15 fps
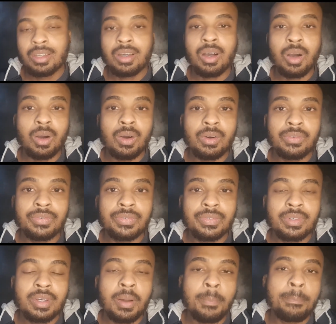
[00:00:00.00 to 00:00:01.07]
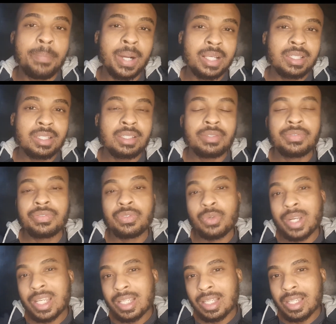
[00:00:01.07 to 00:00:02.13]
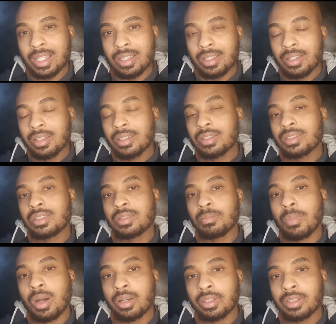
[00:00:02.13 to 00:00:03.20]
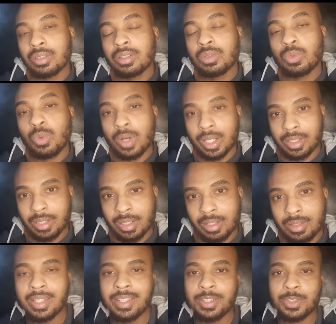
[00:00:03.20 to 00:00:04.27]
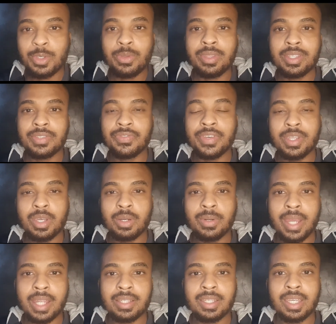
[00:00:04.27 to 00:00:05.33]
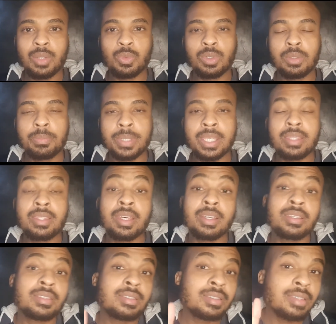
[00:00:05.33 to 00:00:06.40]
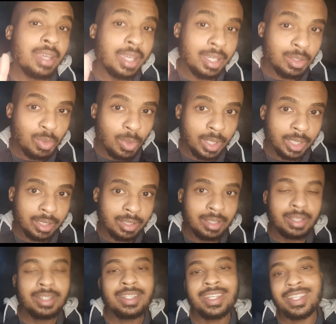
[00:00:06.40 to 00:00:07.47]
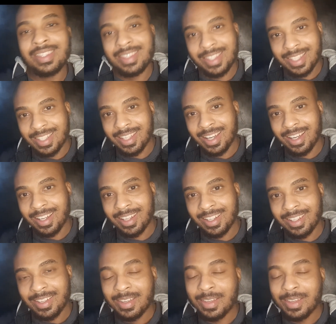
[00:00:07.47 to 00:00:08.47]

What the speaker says: of budget-friendly smartwatches. So this video right here will be the second one in the